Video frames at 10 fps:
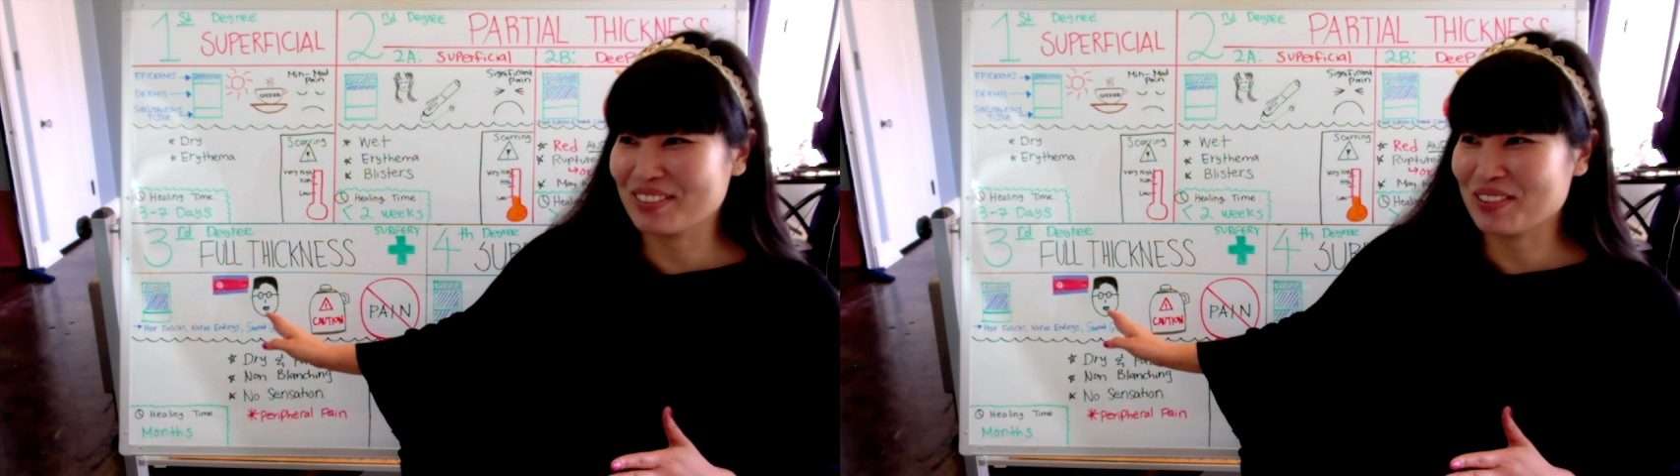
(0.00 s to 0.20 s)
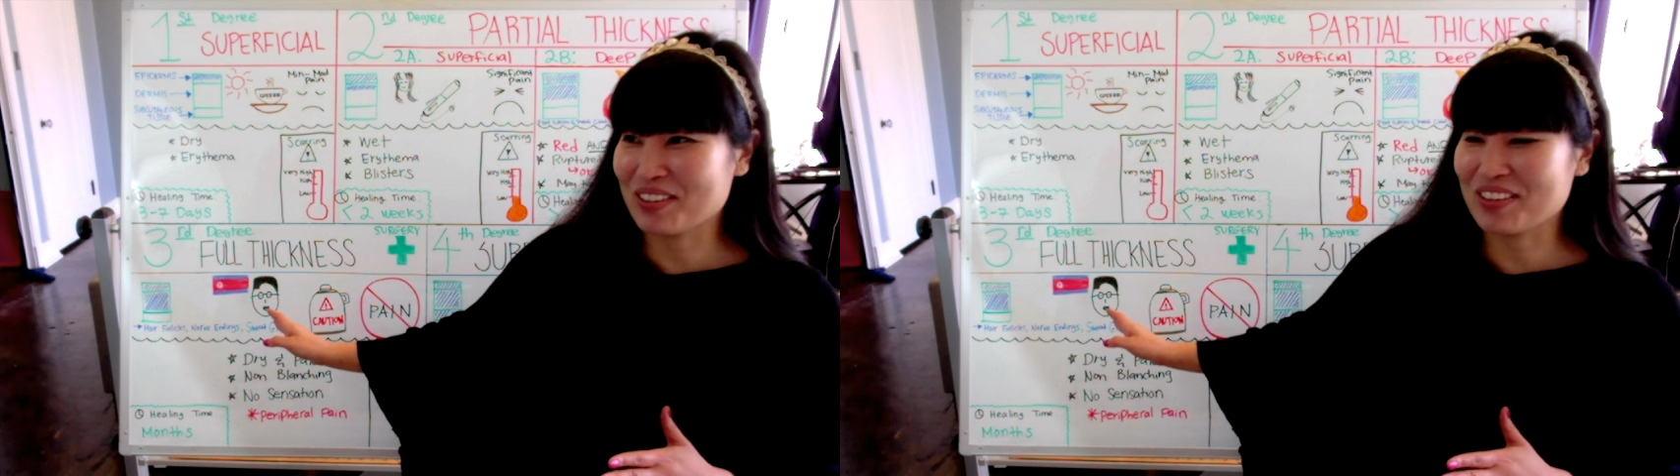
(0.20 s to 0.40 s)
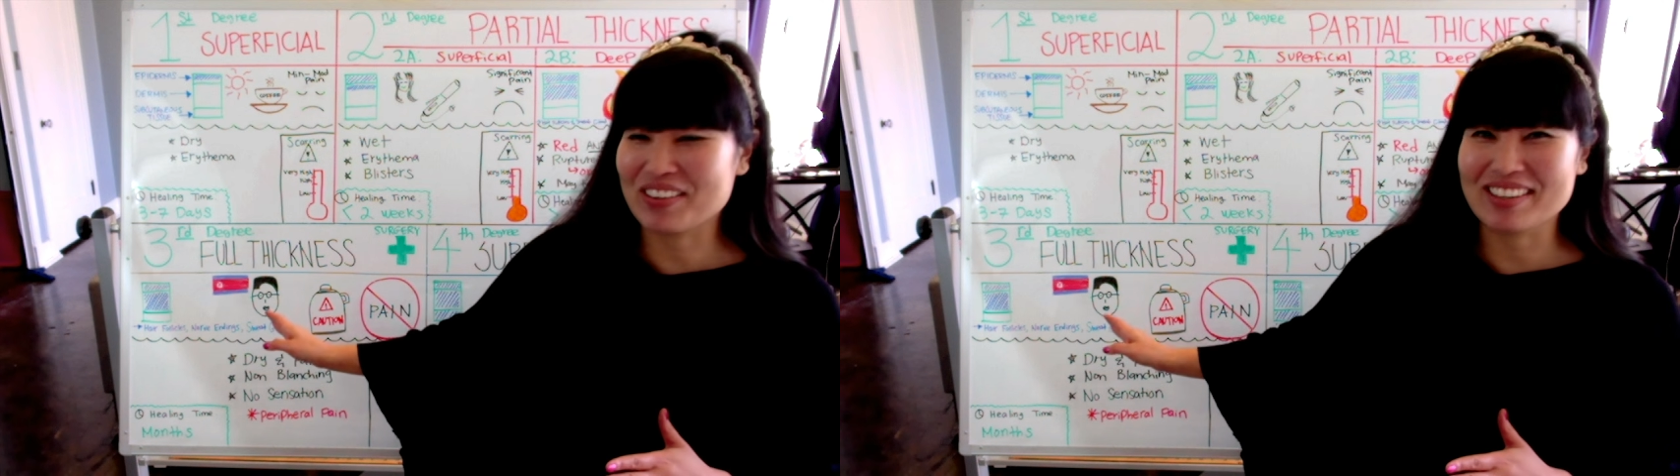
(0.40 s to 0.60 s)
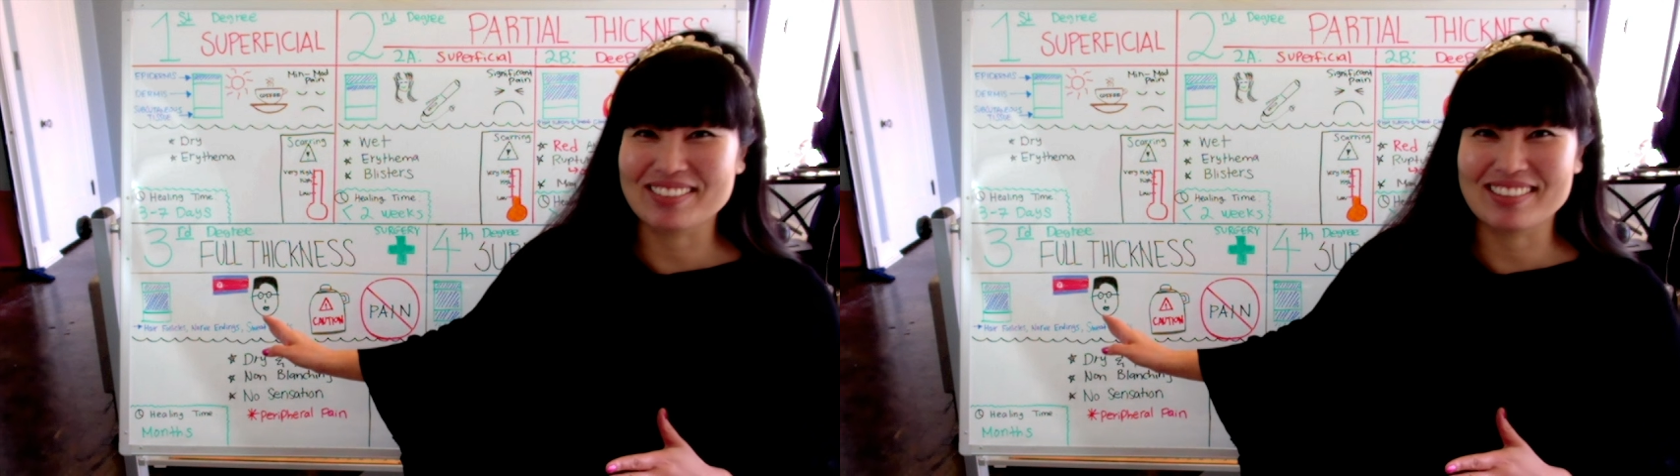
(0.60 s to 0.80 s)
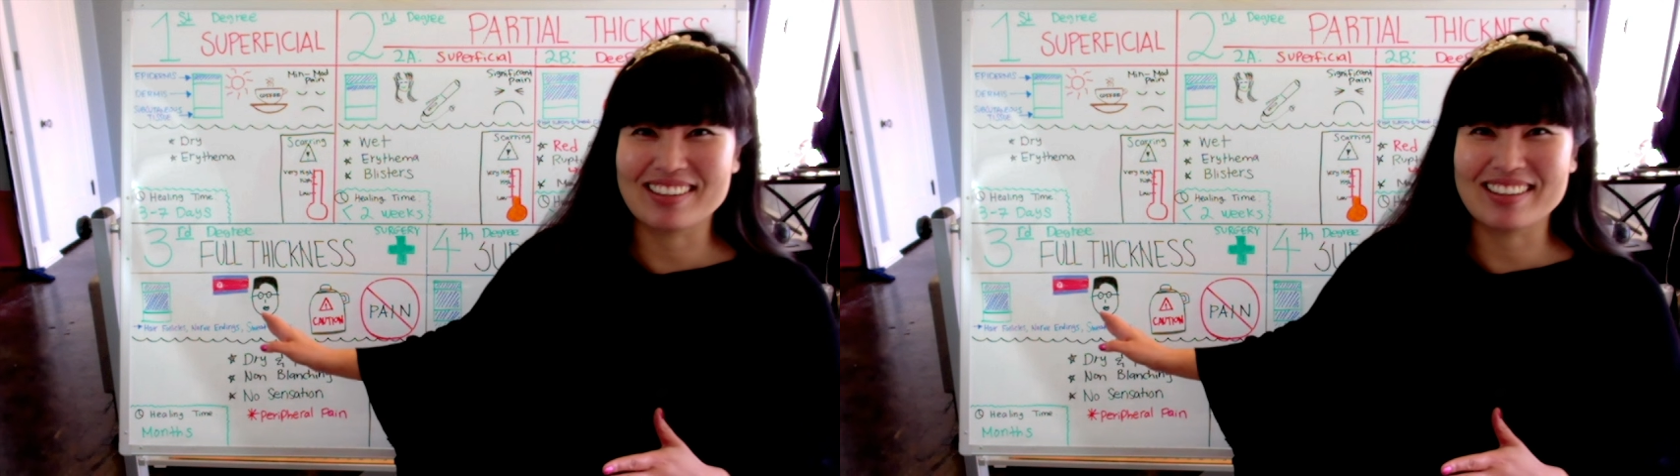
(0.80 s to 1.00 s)
North
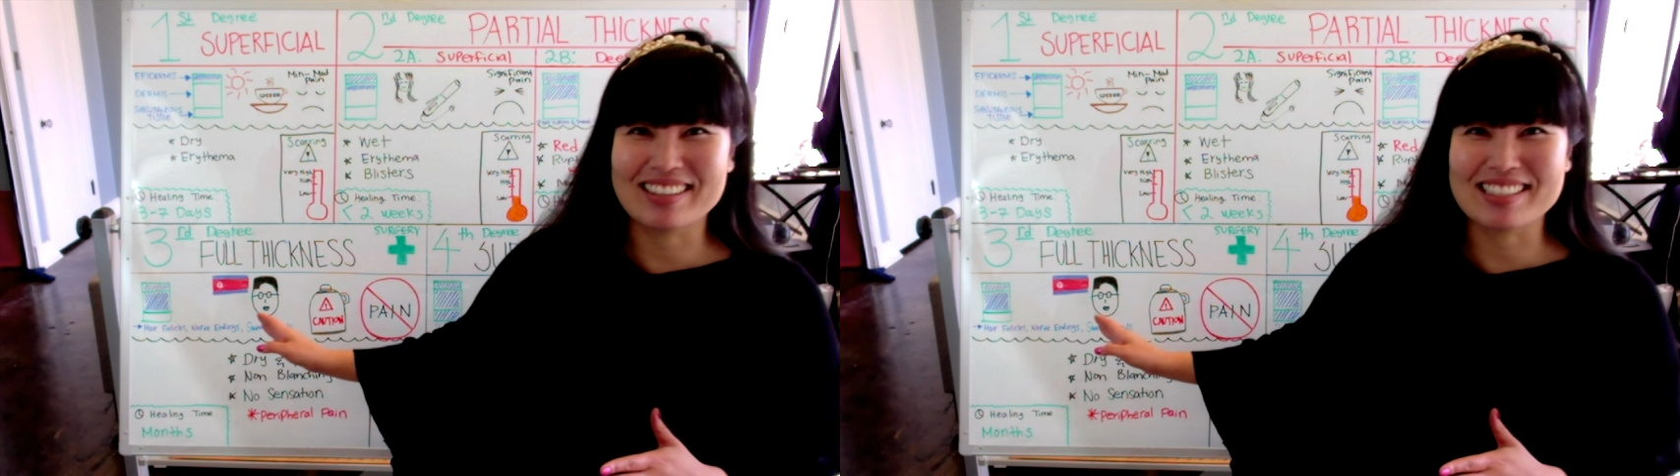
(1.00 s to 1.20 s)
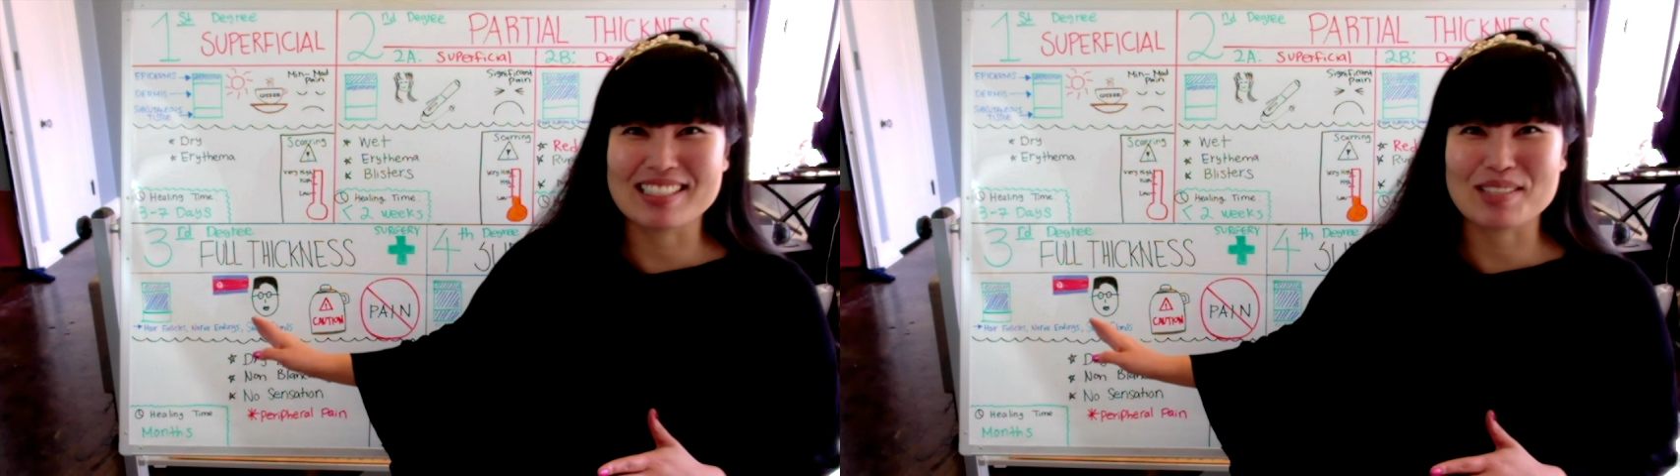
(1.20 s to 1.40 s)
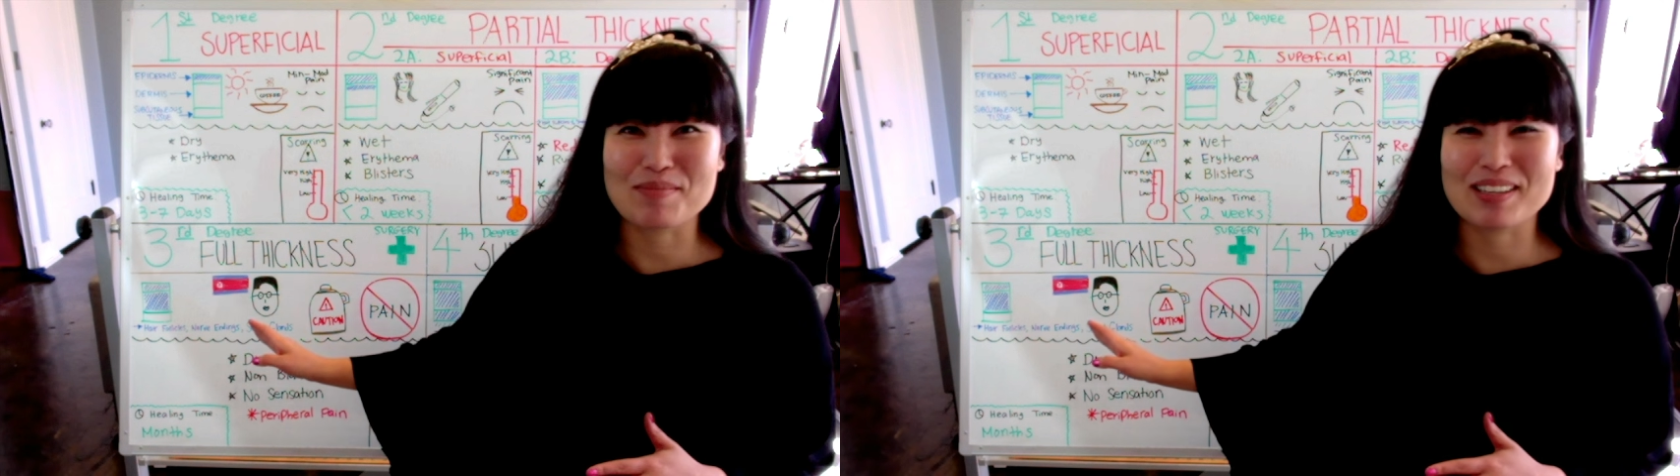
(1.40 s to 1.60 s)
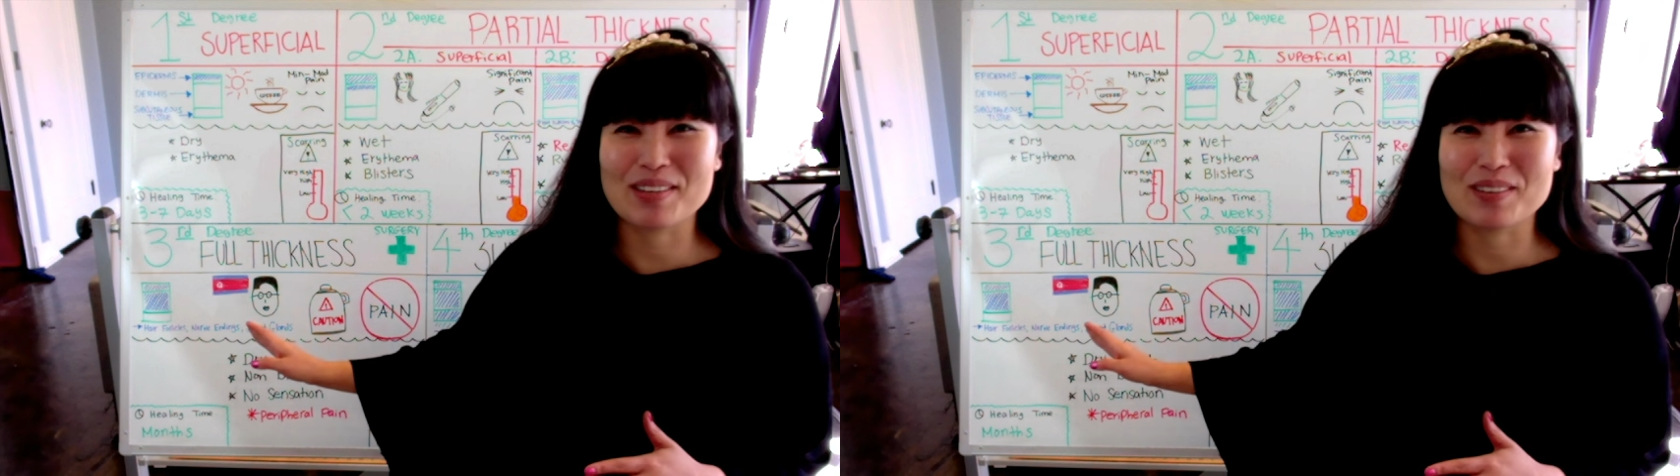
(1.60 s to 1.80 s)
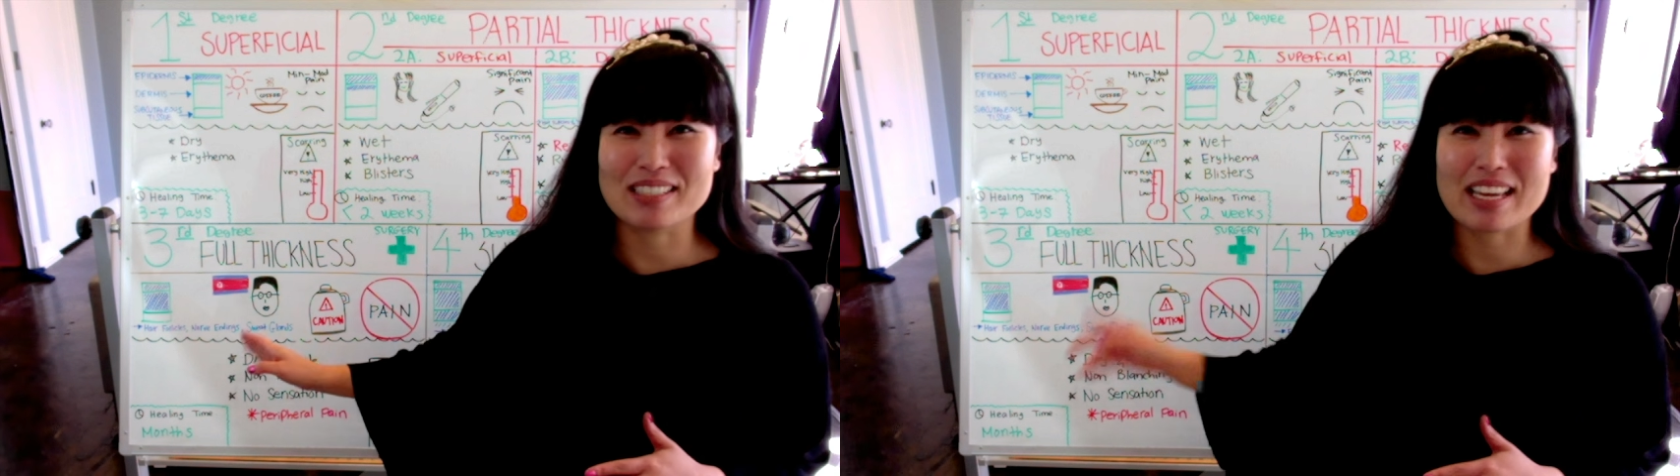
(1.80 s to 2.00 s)
Korean law, and disappear
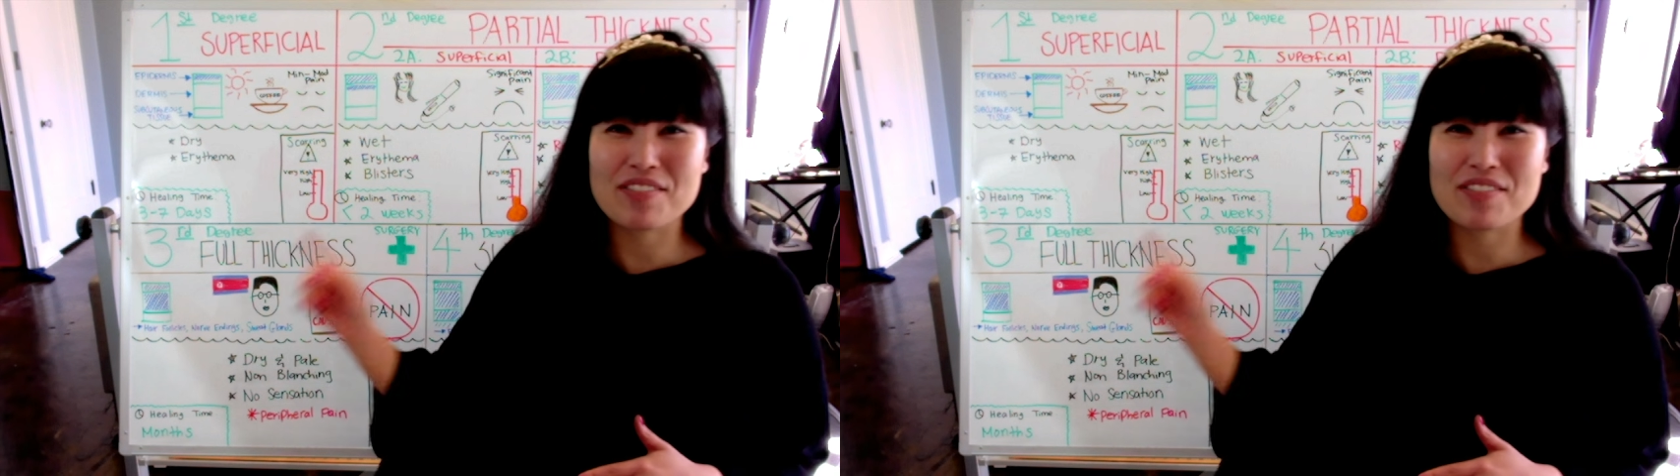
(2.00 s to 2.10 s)
one day.